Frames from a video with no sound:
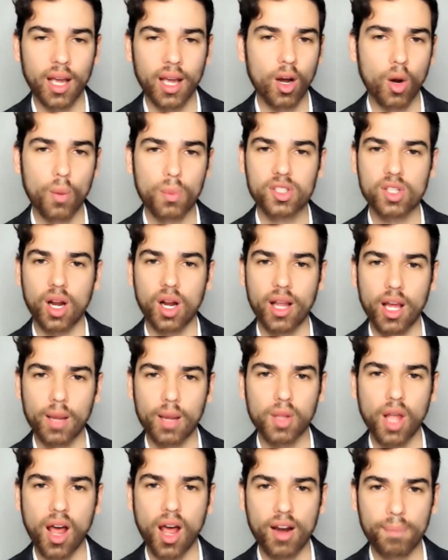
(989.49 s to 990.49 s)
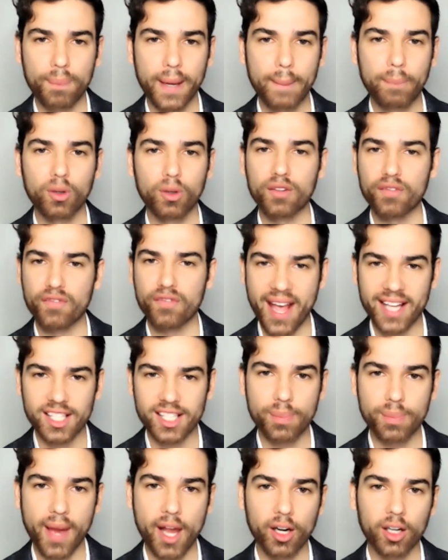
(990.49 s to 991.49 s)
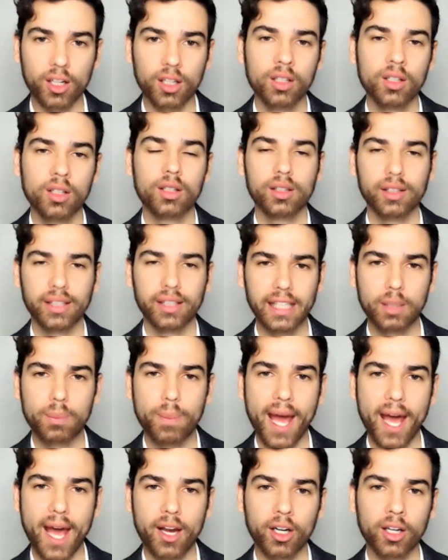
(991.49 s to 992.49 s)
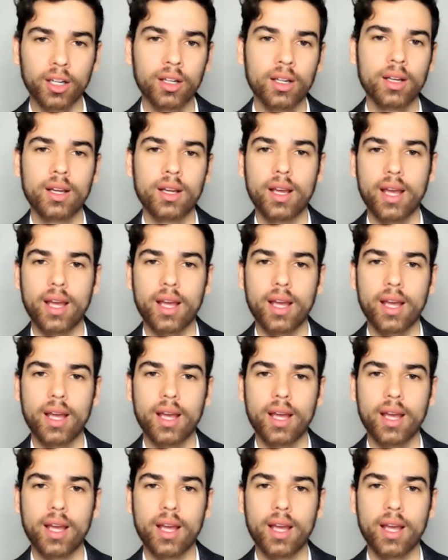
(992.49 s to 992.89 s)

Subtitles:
I hope it's going to help a lot of people invest better, lead better.